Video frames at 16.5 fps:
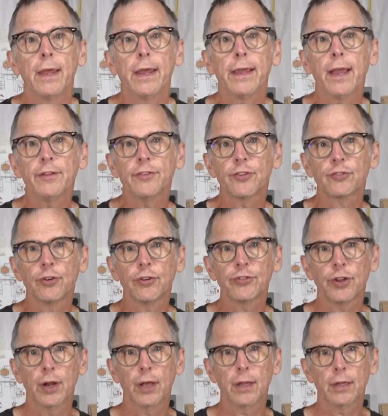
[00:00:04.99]
Hey guys, it's
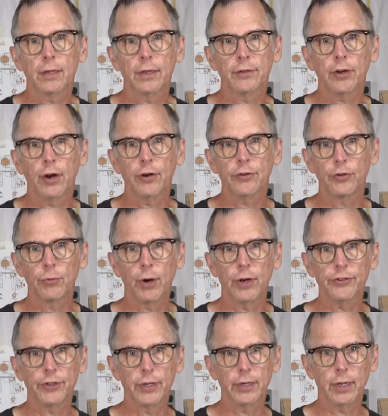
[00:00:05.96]
Chris at Highline Guitars. You're
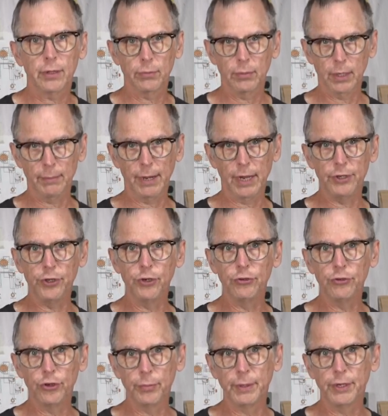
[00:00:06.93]
watching another one of my
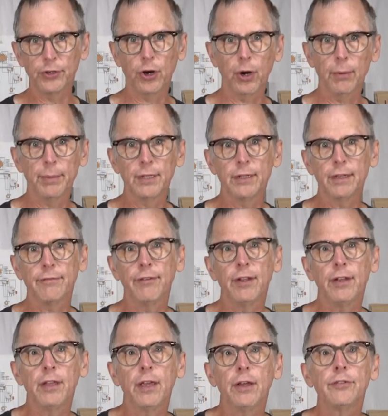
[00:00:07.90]
YouTube guitar building
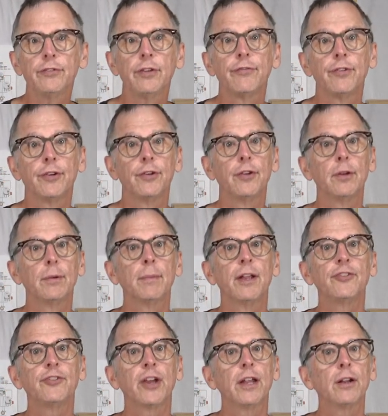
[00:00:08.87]
videos. If you're new to
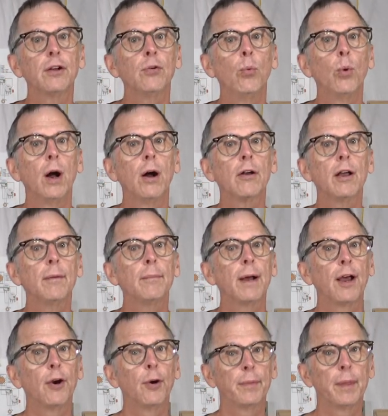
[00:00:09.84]
my channel, welcome.
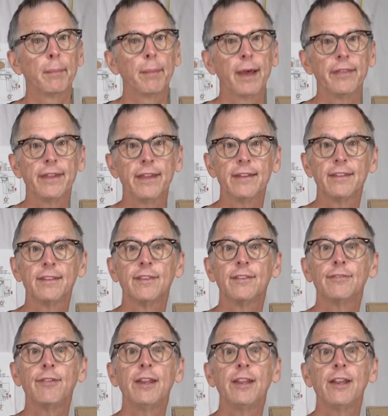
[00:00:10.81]
I hope that by the end of
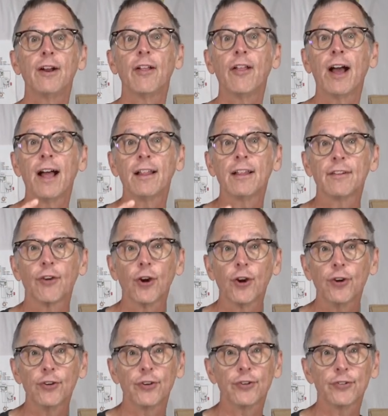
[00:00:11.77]
this video, I'll have
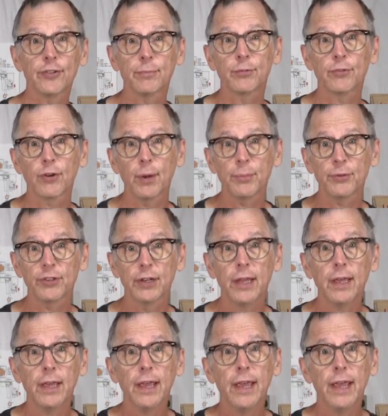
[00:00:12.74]
earned your subscription.
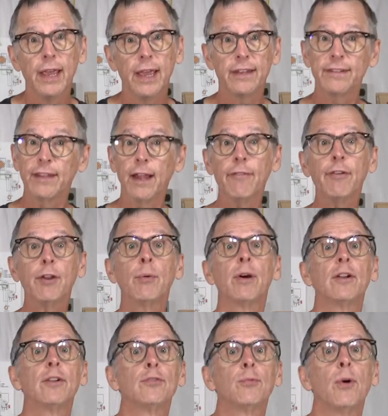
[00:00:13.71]
And to
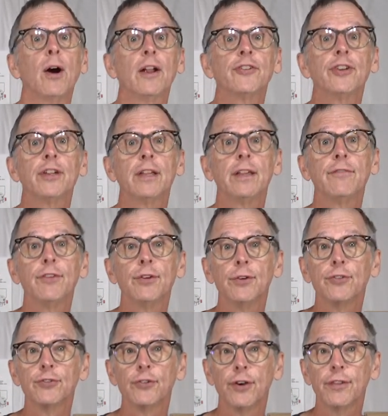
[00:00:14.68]
everyone who's watching, if you
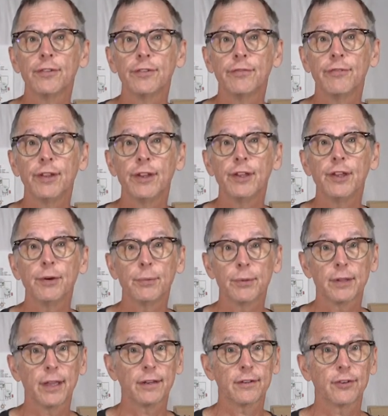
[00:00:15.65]
enjoy this video and
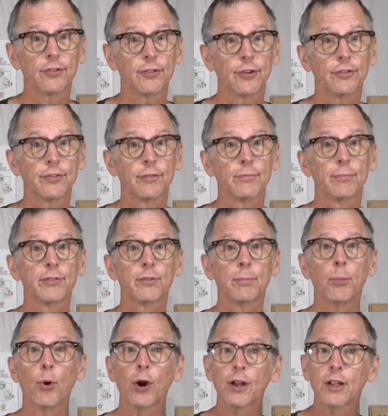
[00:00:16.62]
would like to show some
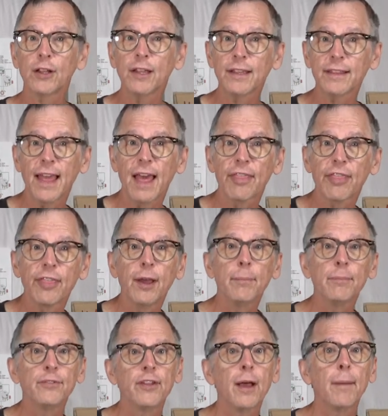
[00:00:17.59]
support, click that
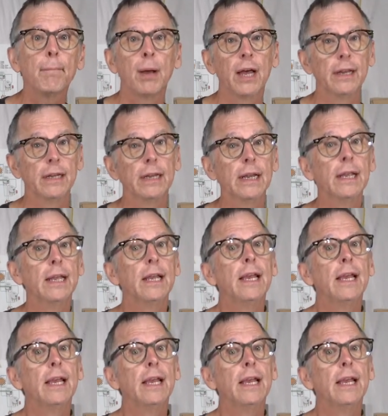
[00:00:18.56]
thumbs up button.